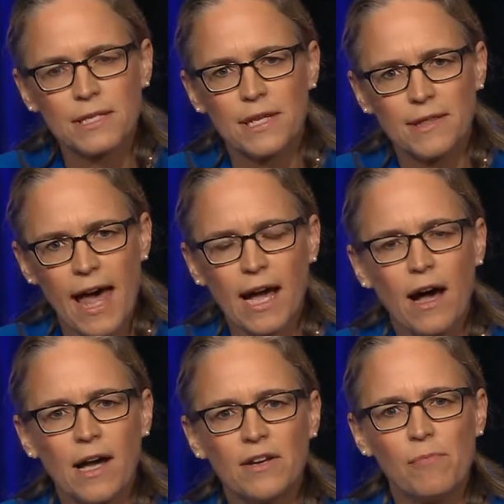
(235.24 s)
that that
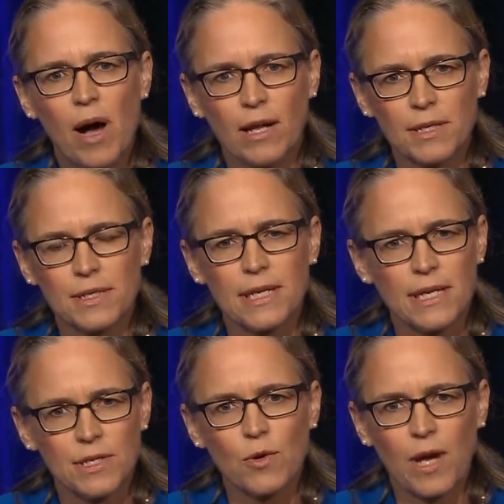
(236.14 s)
kind of policy
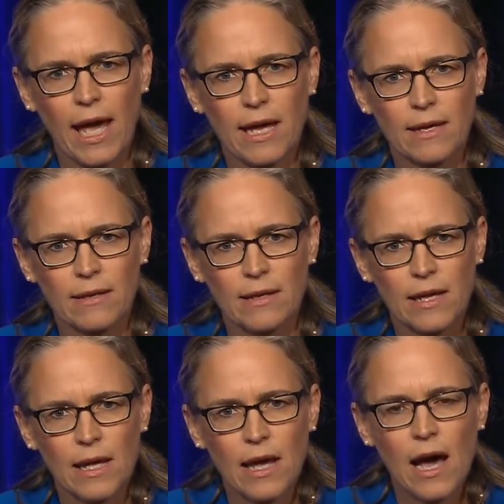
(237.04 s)
is okay.
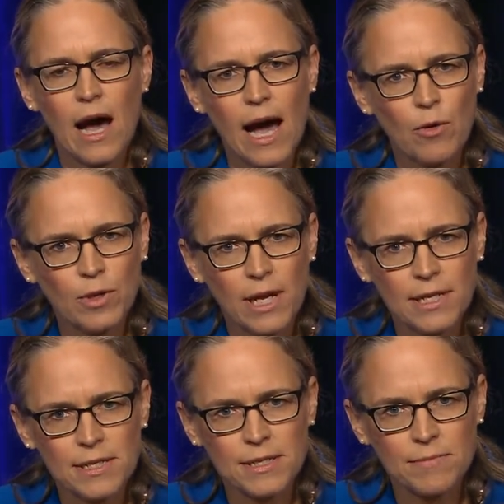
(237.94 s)
I would like
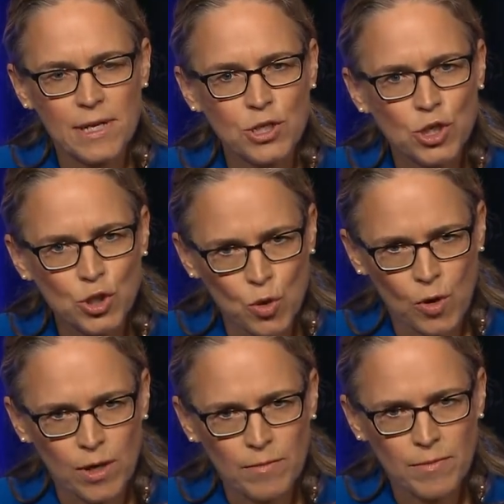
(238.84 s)
to
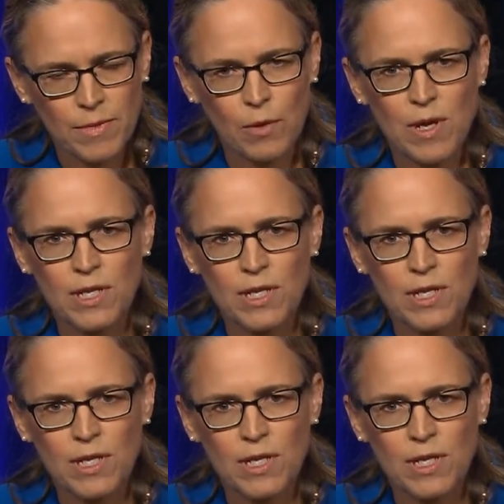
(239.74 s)
ensure that we